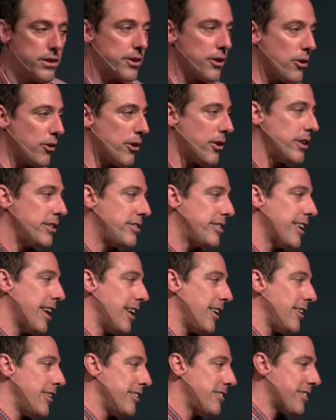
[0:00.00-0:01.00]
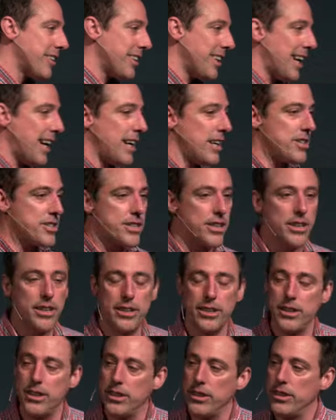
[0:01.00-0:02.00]
the Lord tells Elijah,
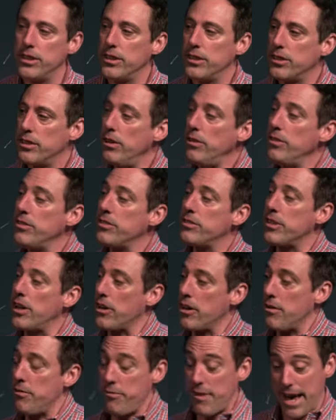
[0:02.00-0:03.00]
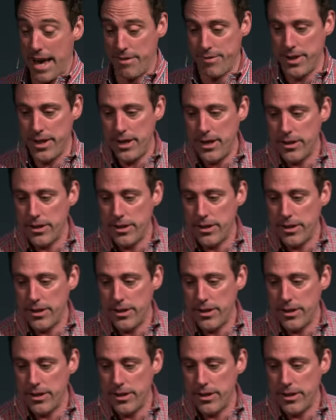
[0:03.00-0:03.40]
go to Zarephath.